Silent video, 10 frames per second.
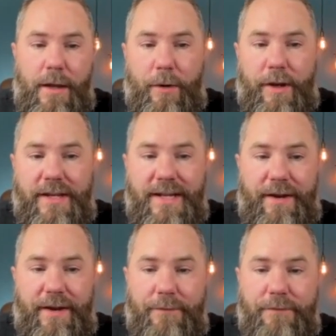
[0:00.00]
breaking down
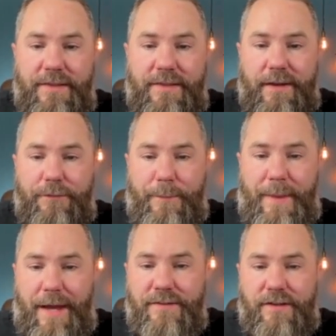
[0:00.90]
everything from
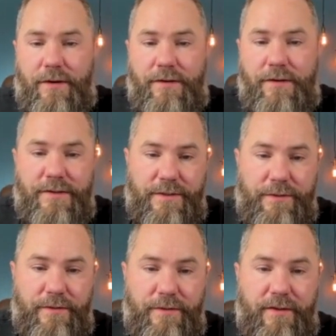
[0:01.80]
housing costs, utility,